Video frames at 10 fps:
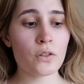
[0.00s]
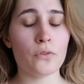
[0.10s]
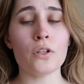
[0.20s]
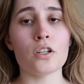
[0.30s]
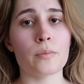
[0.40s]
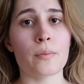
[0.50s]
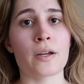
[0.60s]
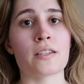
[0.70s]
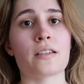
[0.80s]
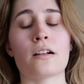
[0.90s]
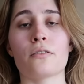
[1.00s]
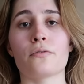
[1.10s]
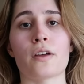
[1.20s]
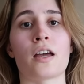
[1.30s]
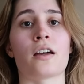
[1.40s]
feel good about
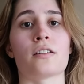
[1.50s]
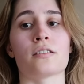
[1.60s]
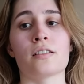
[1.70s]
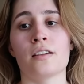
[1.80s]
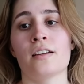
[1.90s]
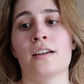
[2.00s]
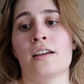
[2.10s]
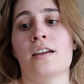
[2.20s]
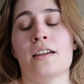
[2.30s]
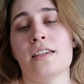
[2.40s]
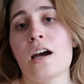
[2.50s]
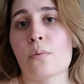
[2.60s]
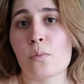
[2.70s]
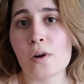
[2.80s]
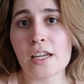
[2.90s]
myself, and yeah,
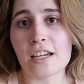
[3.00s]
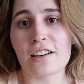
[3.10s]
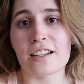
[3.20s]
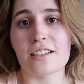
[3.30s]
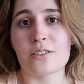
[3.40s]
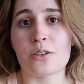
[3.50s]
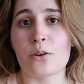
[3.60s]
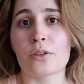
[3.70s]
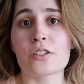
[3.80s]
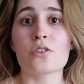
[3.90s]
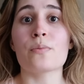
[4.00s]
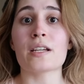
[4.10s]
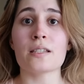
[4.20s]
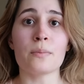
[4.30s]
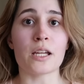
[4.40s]
we're working on it. So let's go
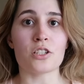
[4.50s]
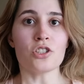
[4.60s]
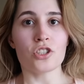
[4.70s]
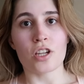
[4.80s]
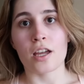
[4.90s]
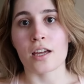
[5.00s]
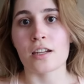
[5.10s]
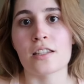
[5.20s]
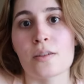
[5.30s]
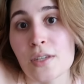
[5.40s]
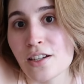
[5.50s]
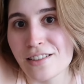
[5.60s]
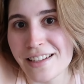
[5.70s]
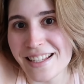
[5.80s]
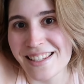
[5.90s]
make some lunch, and it's going to be
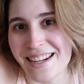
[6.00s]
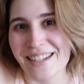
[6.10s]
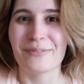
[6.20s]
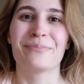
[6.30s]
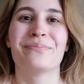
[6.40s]
a good day today.